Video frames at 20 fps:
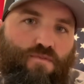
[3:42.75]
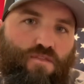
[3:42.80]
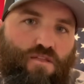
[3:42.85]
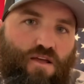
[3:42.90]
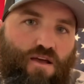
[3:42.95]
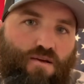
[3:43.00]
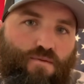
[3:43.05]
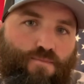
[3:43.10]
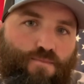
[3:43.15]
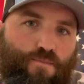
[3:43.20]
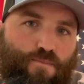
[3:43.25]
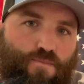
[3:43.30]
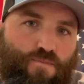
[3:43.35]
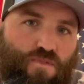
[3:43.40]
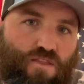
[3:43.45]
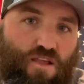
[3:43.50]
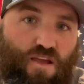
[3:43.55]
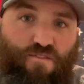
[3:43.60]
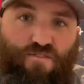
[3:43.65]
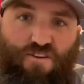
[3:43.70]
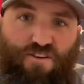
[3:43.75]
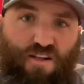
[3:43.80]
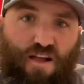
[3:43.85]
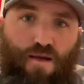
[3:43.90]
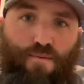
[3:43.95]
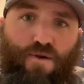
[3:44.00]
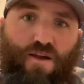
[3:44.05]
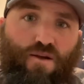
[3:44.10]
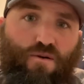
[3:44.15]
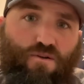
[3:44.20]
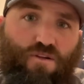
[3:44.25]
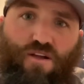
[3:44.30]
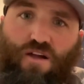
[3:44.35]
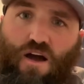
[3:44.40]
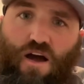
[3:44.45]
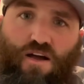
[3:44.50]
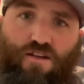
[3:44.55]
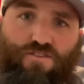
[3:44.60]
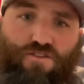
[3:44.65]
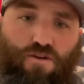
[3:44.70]
That every time I go to
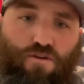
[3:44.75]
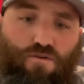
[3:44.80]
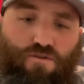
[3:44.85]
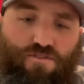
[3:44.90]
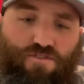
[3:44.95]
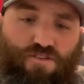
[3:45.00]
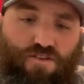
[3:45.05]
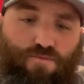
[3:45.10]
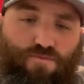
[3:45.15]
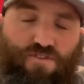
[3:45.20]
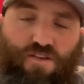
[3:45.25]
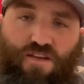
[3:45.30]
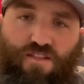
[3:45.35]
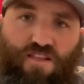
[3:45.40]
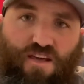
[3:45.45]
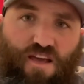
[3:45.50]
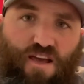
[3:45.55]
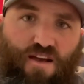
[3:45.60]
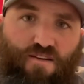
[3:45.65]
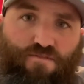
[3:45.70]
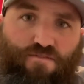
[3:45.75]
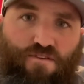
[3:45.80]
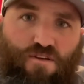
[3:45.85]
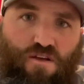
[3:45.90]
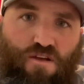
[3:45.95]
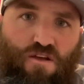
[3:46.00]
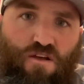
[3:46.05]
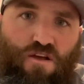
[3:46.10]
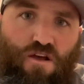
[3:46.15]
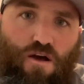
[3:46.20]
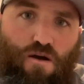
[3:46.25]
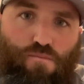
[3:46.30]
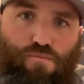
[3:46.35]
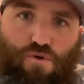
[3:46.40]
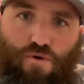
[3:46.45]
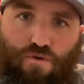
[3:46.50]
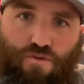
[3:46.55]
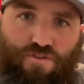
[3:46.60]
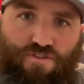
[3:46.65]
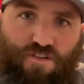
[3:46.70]
Costco, it seems like they have a
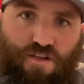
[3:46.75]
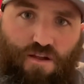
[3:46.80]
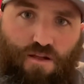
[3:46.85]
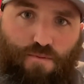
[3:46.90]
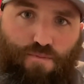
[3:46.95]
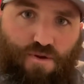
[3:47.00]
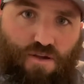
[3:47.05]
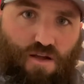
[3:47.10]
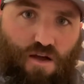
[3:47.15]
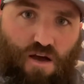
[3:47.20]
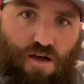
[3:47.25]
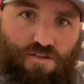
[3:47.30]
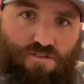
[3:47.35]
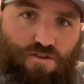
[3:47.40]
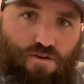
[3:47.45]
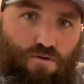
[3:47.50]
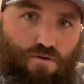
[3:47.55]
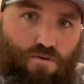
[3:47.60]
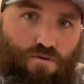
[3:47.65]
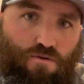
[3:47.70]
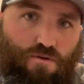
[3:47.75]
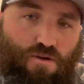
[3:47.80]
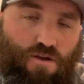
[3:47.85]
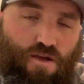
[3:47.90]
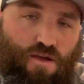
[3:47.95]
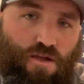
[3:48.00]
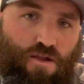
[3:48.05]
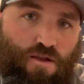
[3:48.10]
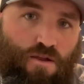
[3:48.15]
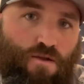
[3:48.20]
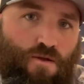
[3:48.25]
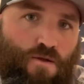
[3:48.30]
booth set up at Costco, and